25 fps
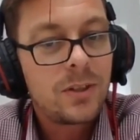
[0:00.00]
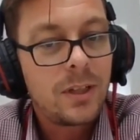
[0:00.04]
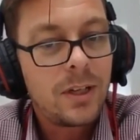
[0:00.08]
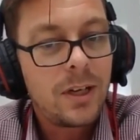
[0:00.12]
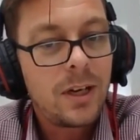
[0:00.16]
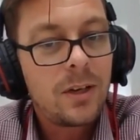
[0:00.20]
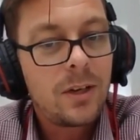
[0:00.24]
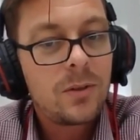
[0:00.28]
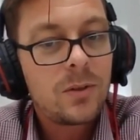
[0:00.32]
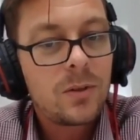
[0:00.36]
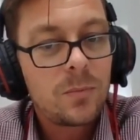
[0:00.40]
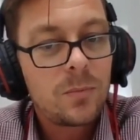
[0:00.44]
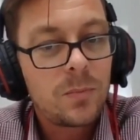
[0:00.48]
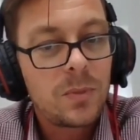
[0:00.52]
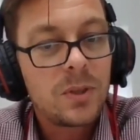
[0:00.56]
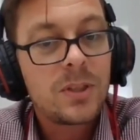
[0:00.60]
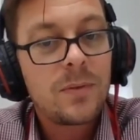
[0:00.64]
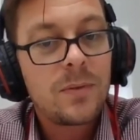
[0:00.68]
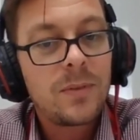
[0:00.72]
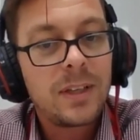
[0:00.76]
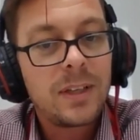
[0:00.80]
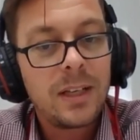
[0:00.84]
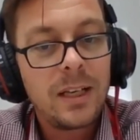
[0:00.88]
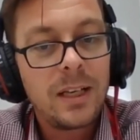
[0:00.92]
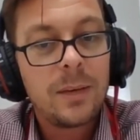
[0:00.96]
you know,
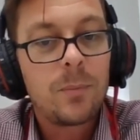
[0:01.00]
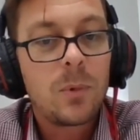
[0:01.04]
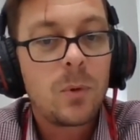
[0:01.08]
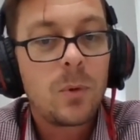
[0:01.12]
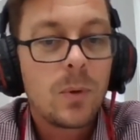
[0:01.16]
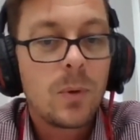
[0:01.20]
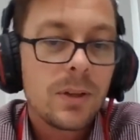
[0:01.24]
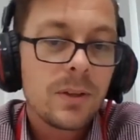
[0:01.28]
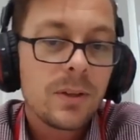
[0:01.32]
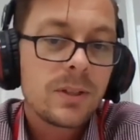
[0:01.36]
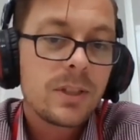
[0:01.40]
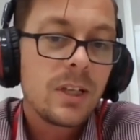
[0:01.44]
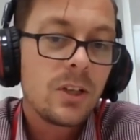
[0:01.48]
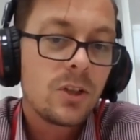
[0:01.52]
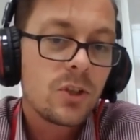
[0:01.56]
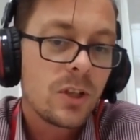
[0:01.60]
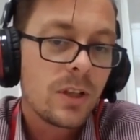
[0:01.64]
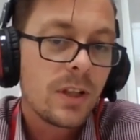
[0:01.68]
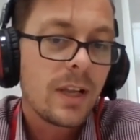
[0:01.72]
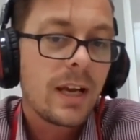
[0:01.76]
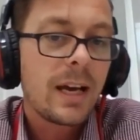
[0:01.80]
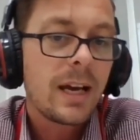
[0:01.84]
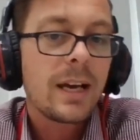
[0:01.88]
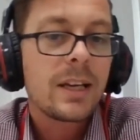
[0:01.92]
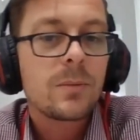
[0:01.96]
specifically, and we weren't
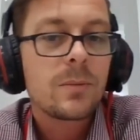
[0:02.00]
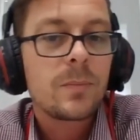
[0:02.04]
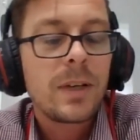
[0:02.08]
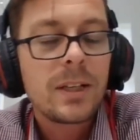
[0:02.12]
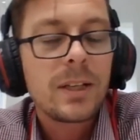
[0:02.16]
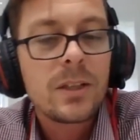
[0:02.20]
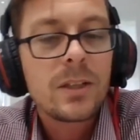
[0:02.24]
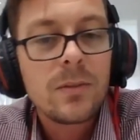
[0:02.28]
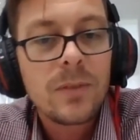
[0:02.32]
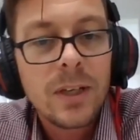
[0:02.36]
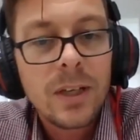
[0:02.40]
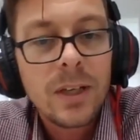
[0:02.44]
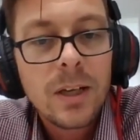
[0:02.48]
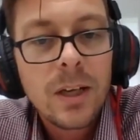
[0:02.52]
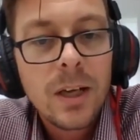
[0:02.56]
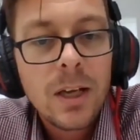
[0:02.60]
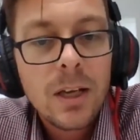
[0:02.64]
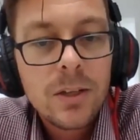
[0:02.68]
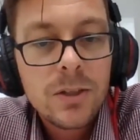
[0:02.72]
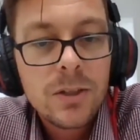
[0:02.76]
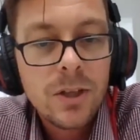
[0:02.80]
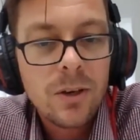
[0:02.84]
teaching that aspect of it.